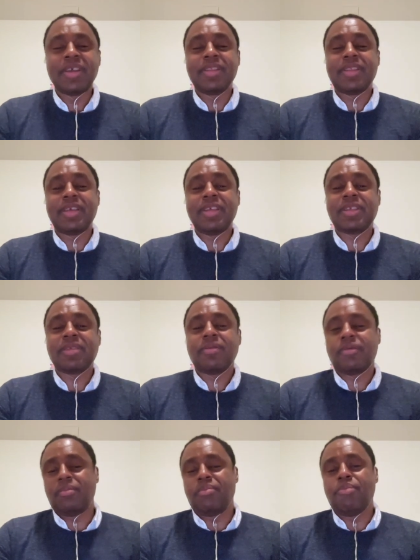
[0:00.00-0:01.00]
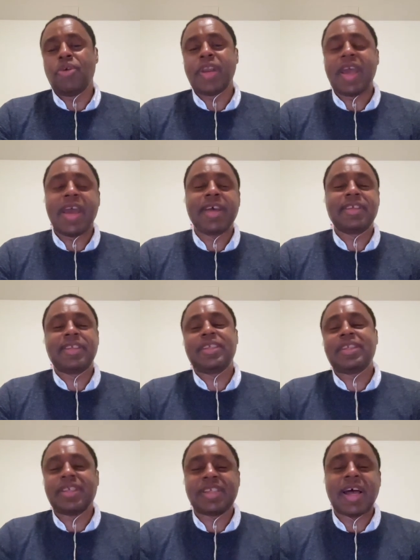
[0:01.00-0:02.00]
these Monets, these
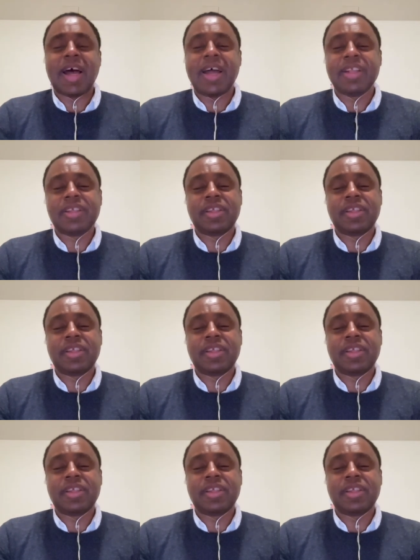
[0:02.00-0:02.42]
Cezannes,